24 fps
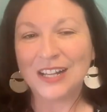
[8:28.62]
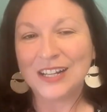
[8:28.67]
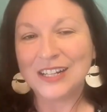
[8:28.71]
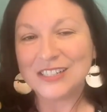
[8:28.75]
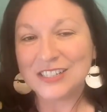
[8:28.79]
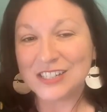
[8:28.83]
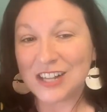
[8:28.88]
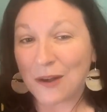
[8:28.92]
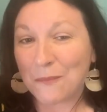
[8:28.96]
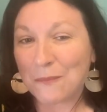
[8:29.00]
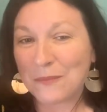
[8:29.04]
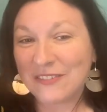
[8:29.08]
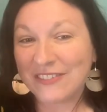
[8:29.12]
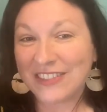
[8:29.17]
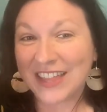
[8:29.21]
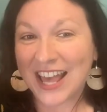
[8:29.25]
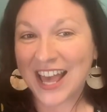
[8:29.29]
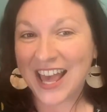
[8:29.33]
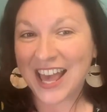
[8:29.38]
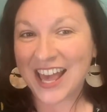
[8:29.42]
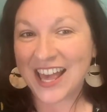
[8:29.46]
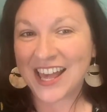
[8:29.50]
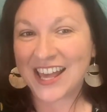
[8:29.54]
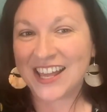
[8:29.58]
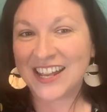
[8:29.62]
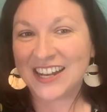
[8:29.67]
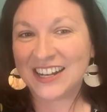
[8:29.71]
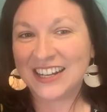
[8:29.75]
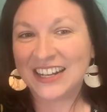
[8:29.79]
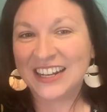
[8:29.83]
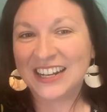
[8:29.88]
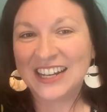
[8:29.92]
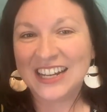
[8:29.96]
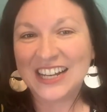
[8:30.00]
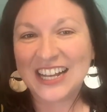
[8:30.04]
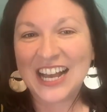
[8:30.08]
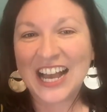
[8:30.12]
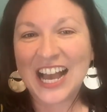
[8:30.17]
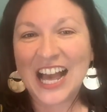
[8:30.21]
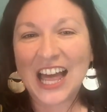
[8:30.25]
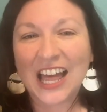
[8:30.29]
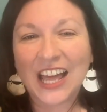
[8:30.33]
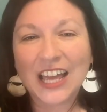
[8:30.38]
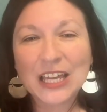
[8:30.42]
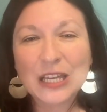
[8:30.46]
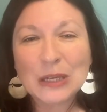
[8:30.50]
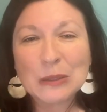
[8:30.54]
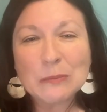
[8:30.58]
Top of the head,
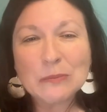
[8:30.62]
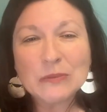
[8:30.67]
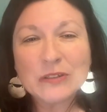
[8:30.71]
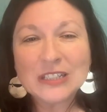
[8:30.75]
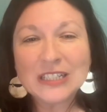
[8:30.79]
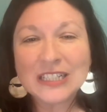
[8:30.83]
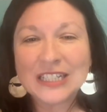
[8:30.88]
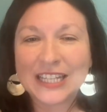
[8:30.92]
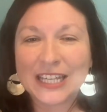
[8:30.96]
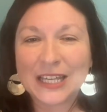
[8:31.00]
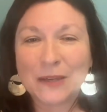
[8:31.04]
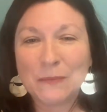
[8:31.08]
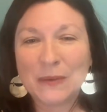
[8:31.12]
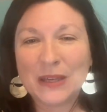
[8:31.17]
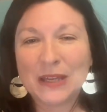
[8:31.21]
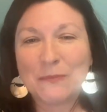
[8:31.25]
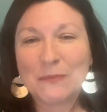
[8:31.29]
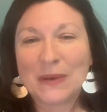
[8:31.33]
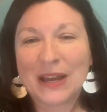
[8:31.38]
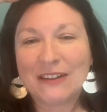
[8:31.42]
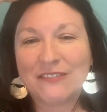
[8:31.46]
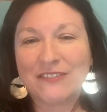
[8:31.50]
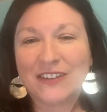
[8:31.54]
I am reclaiming my